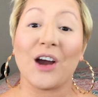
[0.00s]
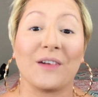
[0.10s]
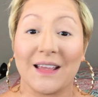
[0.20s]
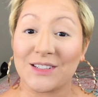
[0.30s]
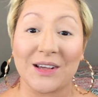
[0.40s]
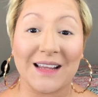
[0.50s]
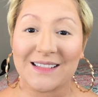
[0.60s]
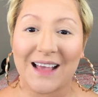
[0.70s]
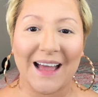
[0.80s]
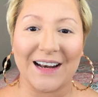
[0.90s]
Alright, so
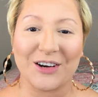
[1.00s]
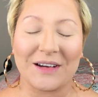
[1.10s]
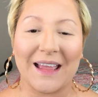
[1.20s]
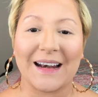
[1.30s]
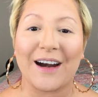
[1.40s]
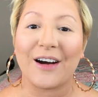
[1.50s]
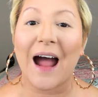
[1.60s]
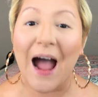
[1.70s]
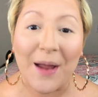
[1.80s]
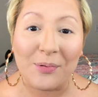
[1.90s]
let's go ahead and create our
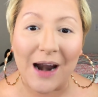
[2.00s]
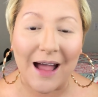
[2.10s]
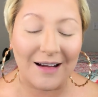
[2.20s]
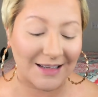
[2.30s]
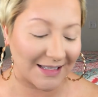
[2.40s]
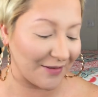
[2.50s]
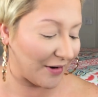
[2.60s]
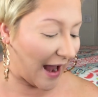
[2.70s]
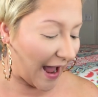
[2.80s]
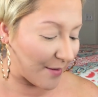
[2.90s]
eyebrows. And
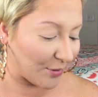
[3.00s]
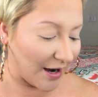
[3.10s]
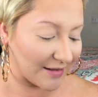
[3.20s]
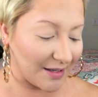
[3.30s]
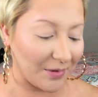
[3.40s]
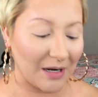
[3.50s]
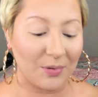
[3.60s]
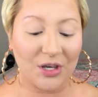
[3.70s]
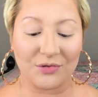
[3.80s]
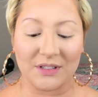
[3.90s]
for eyebrows, I'm going to
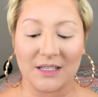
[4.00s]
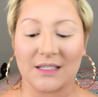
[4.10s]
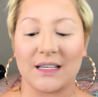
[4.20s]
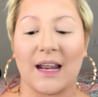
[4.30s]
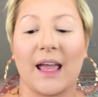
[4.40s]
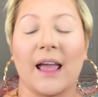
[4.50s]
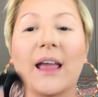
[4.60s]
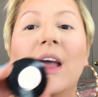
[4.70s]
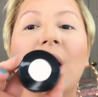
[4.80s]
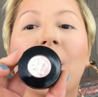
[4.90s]
be using
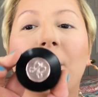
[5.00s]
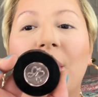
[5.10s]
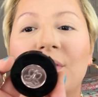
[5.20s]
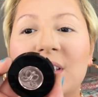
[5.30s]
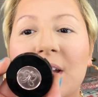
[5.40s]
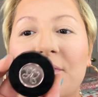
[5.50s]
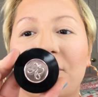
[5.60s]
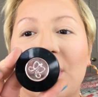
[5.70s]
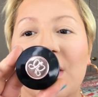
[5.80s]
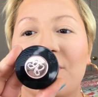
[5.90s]
today my all-time
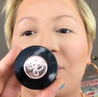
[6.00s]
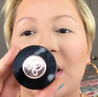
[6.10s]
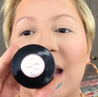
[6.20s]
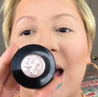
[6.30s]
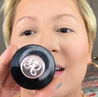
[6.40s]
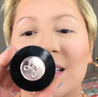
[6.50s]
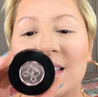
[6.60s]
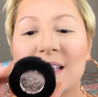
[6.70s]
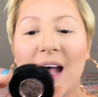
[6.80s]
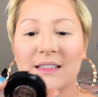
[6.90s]
favorite
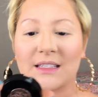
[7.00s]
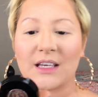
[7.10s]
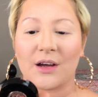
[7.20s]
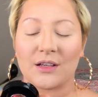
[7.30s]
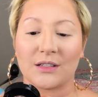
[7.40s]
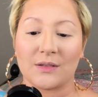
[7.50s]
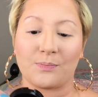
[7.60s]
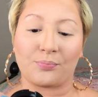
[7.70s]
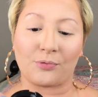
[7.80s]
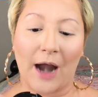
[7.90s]
Anastasia
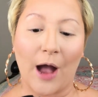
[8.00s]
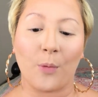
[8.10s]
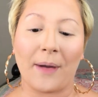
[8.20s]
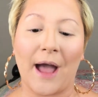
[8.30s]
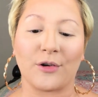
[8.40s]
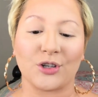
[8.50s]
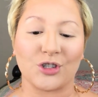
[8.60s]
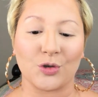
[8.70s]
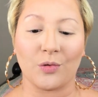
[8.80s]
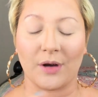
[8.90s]
brow powder
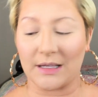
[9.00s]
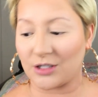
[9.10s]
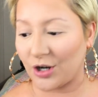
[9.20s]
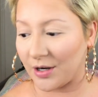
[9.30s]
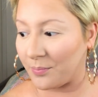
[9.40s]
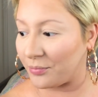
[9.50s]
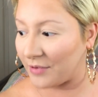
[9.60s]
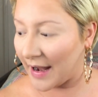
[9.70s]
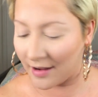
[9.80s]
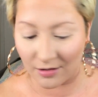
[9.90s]
duo in dark
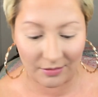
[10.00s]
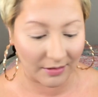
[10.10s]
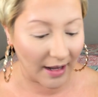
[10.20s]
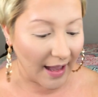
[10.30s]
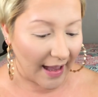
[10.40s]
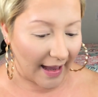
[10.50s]
brown,